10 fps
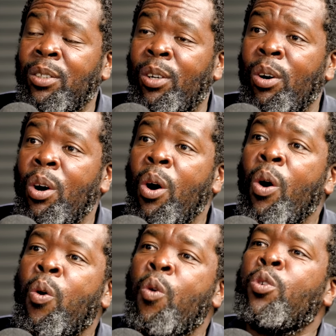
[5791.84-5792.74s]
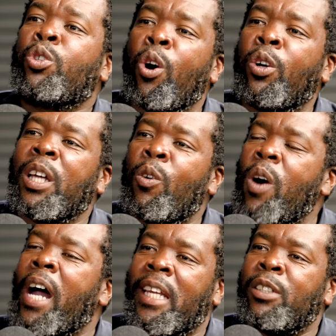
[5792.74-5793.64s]
You know, who would go there?
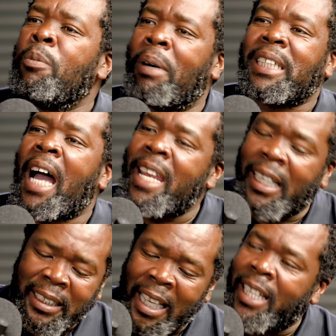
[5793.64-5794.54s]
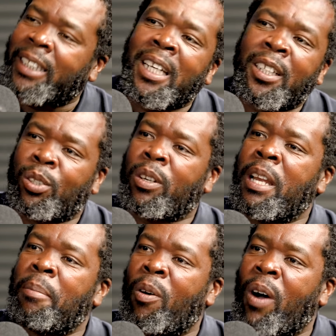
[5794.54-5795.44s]
You must understand the territory,
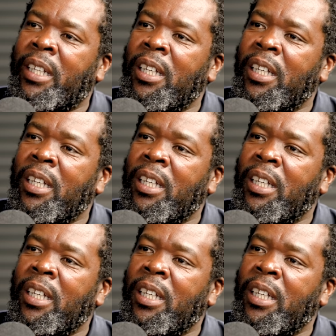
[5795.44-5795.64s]
number one.